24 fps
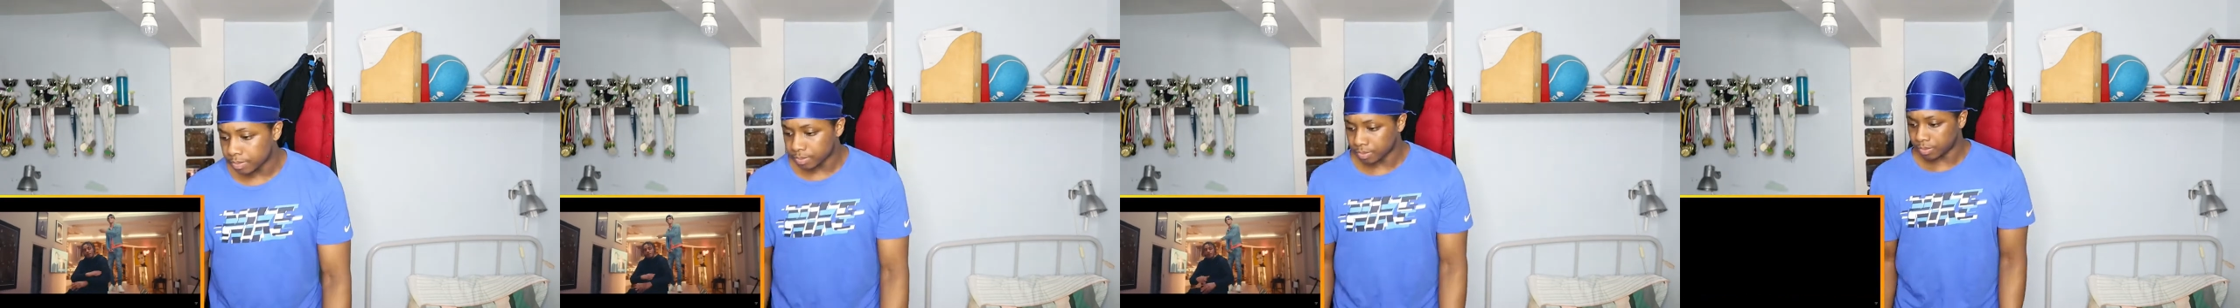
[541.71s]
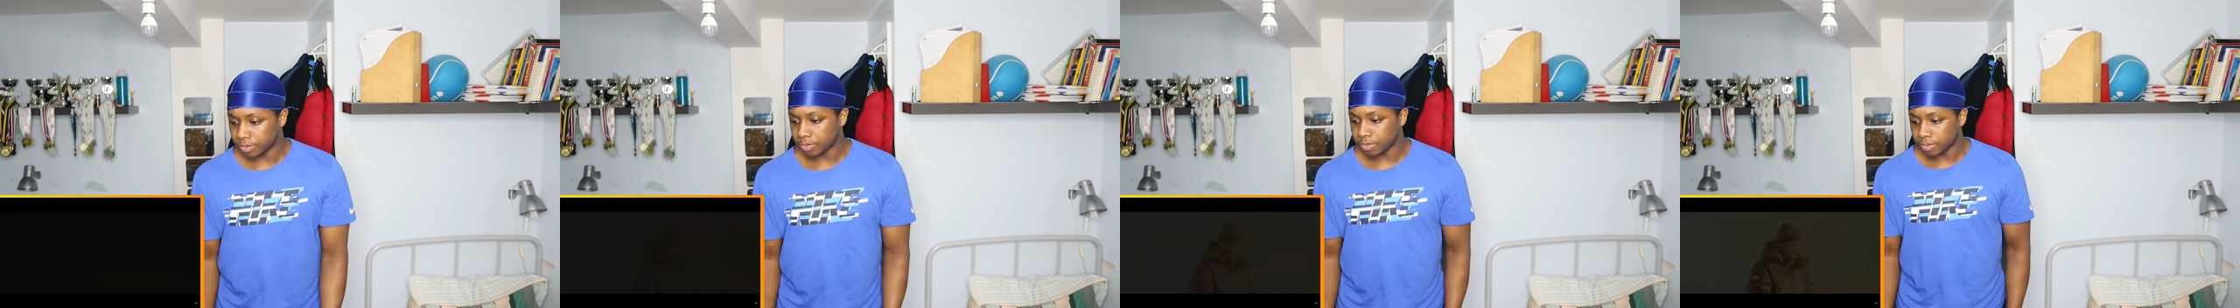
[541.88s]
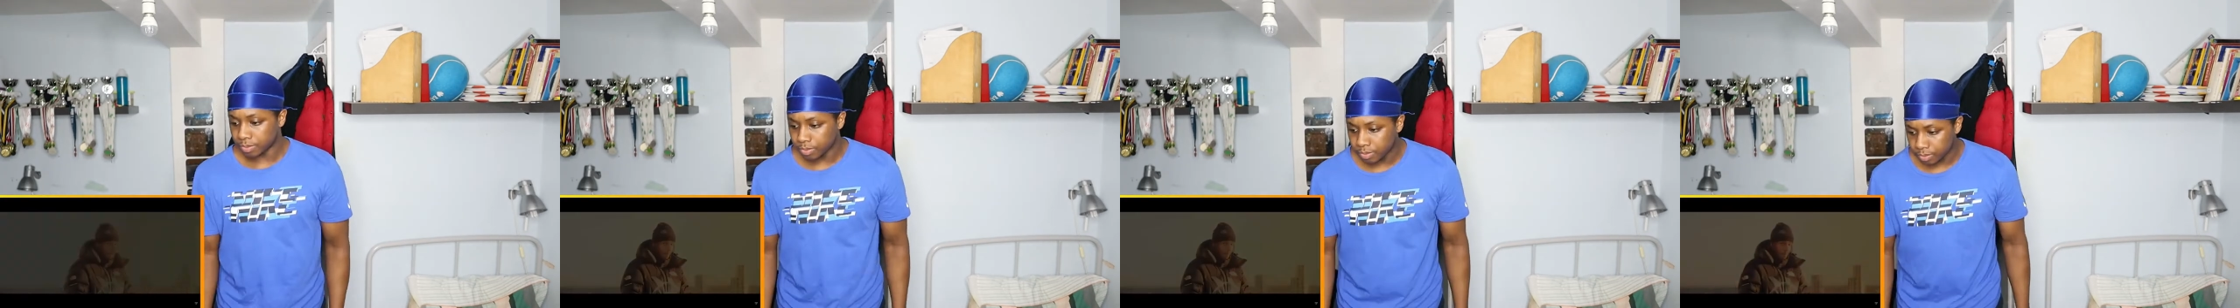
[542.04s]

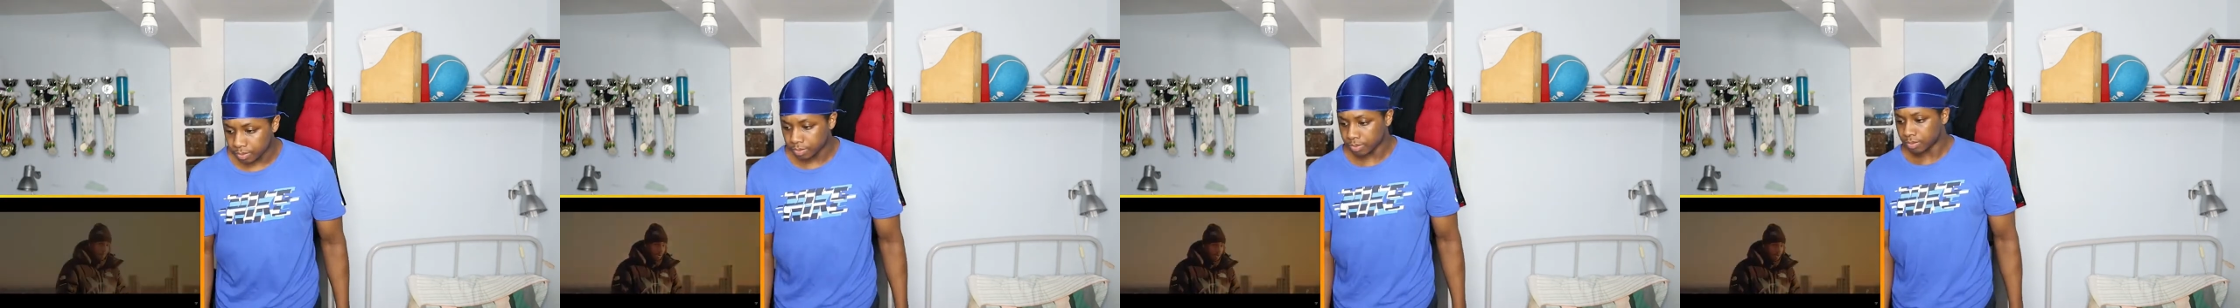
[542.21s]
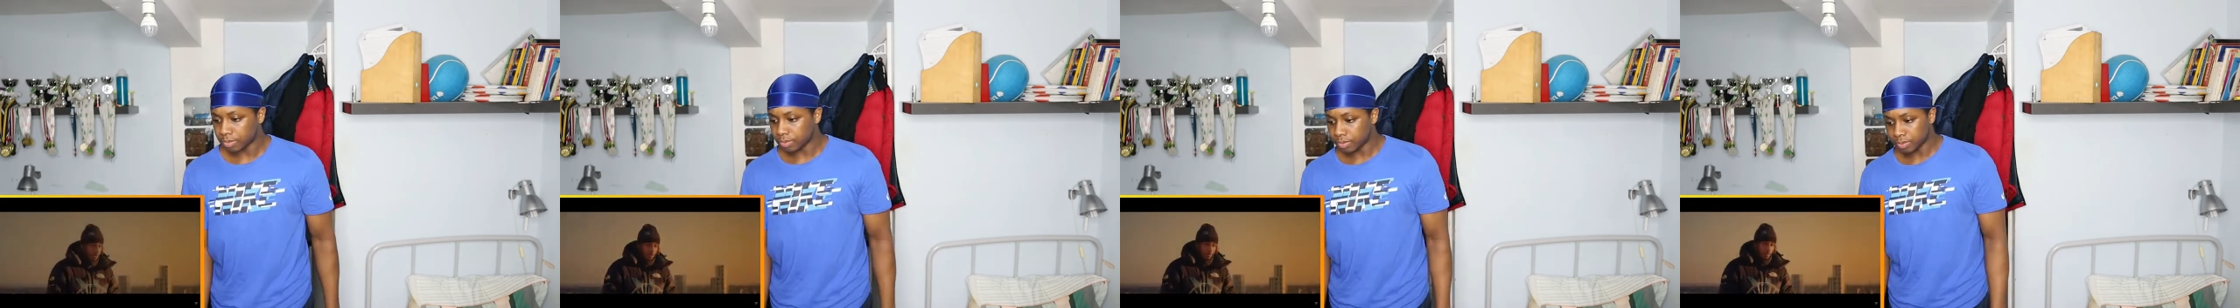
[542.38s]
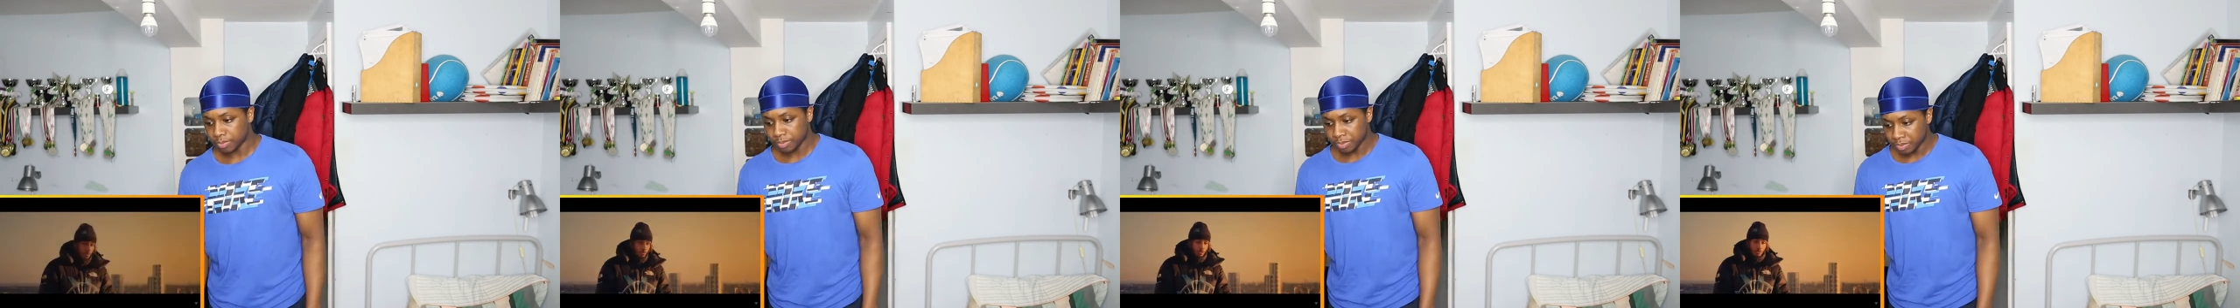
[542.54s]
But I ain't
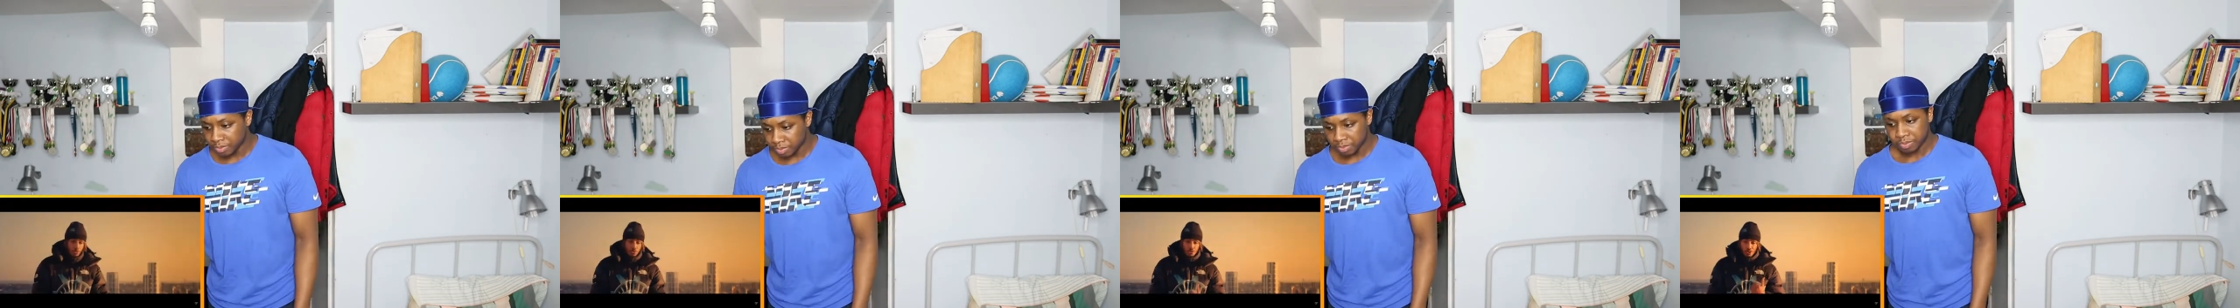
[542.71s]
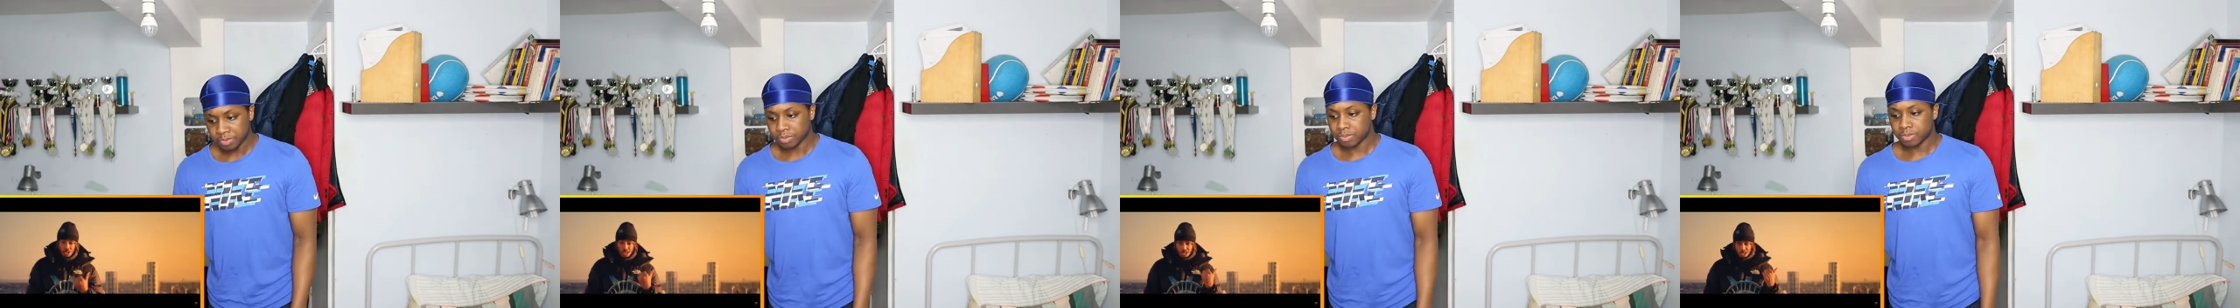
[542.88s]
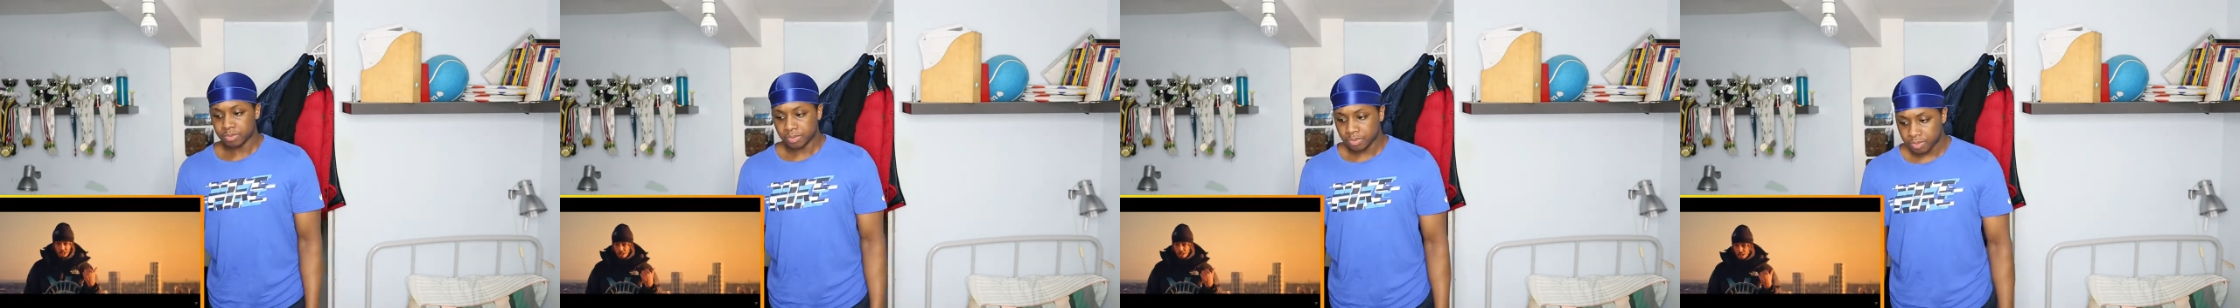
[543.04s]
back and forth
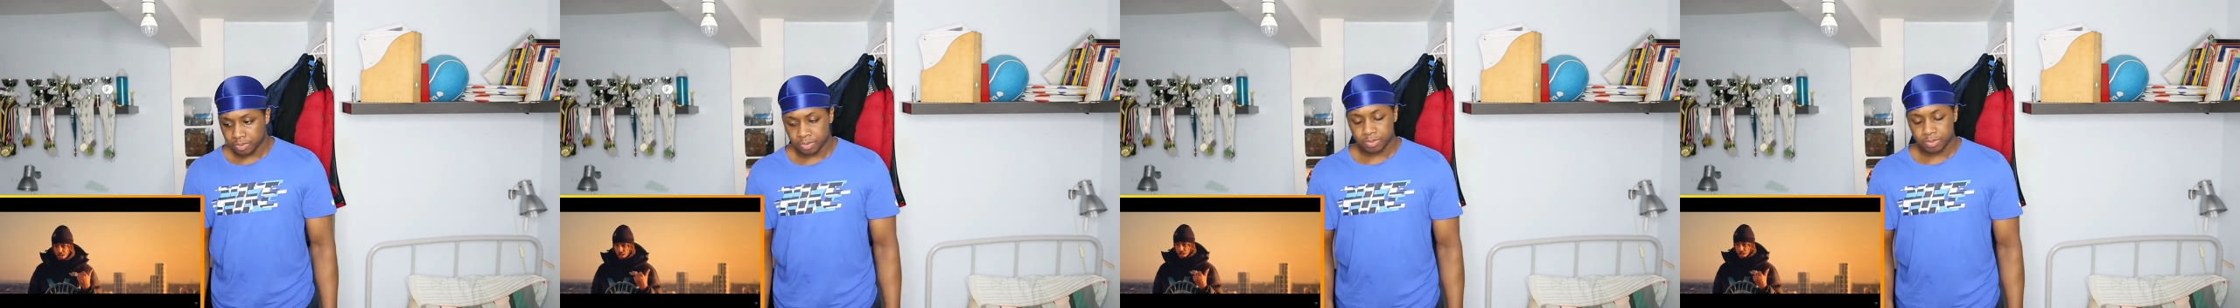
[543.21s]
and on the